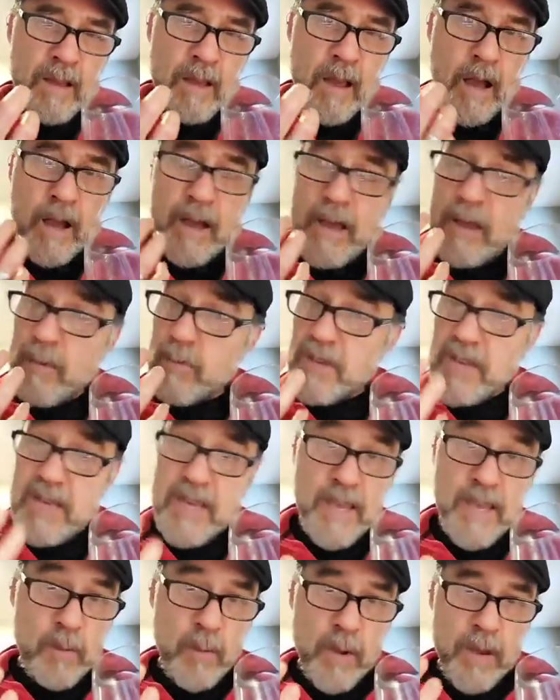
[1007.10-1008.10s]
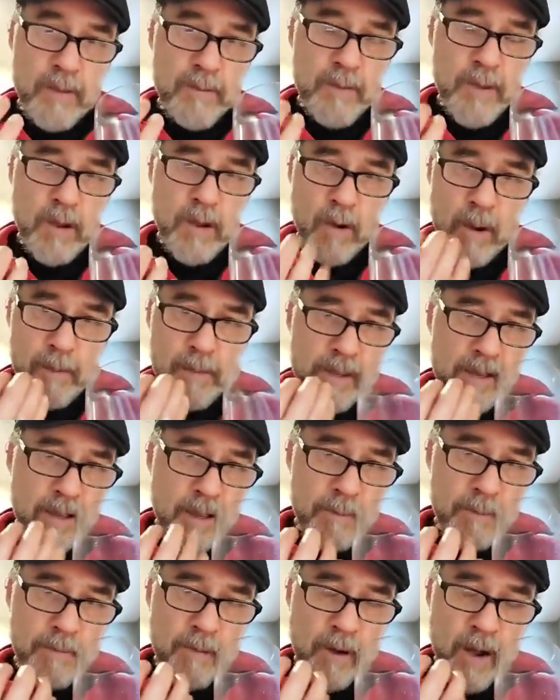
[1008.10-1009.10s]
it was a heat wave year. I'm picking
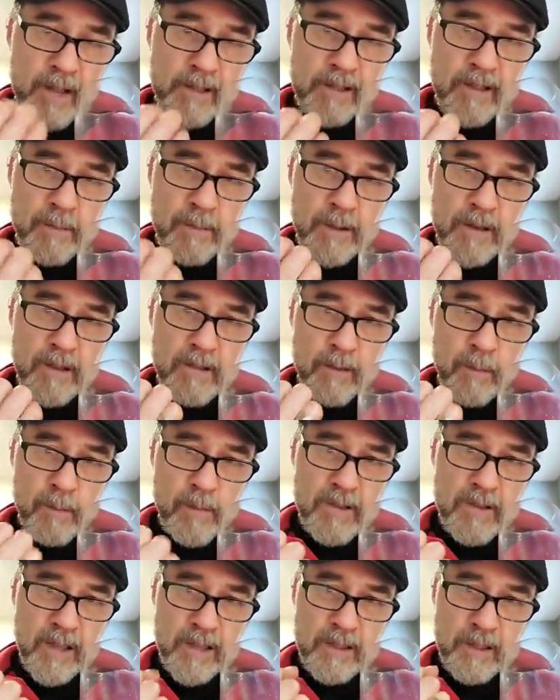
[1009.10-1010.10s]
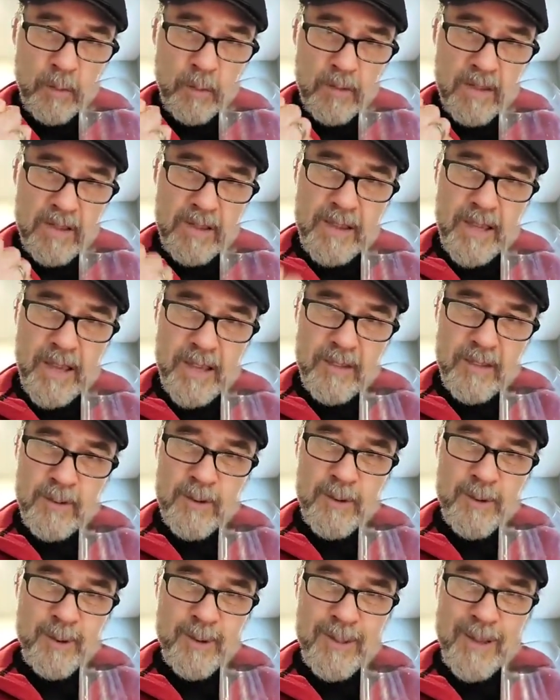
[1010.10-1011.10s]
up violets, but it's almost like they were
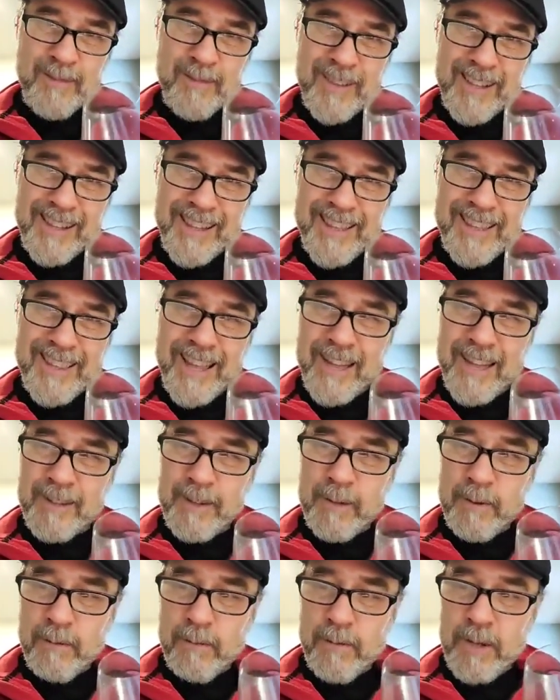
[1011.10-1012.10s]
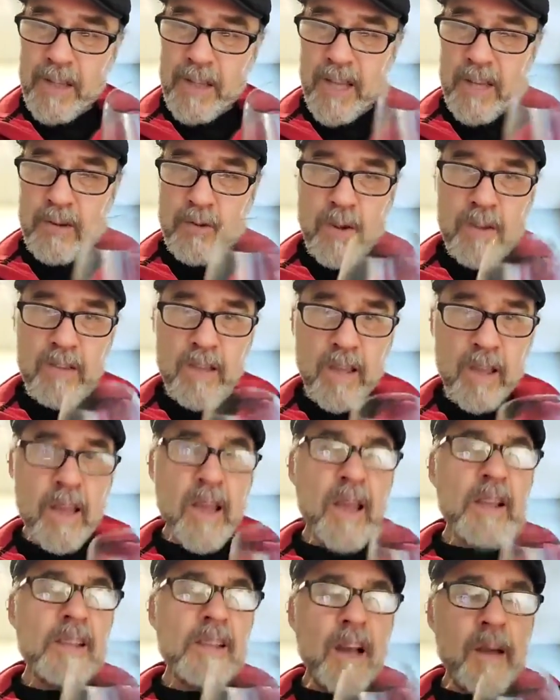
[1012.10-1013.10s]
singed or something like that too. Really interesting.
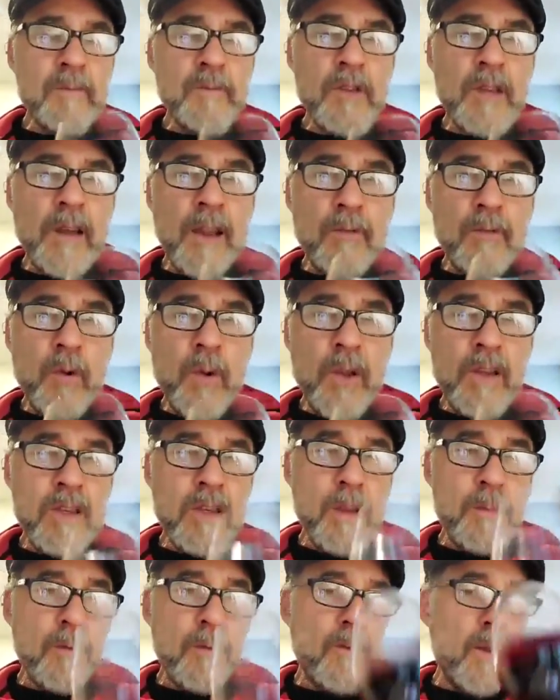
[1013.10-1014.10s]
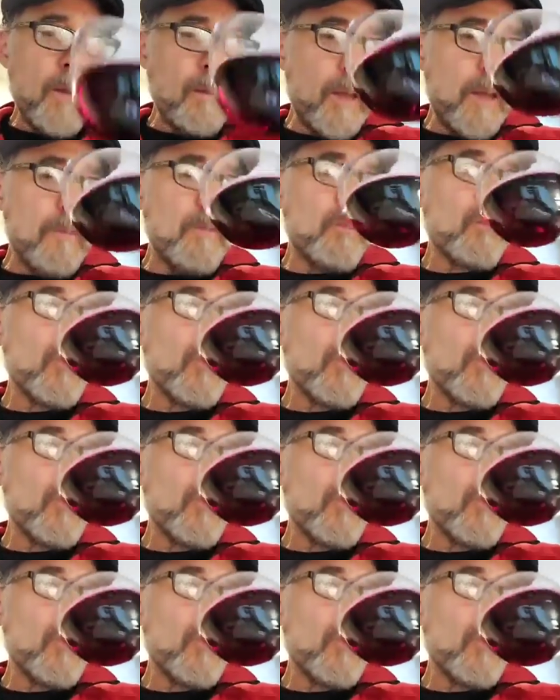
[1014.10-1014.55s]
I'm just going to have a quick sip if I may.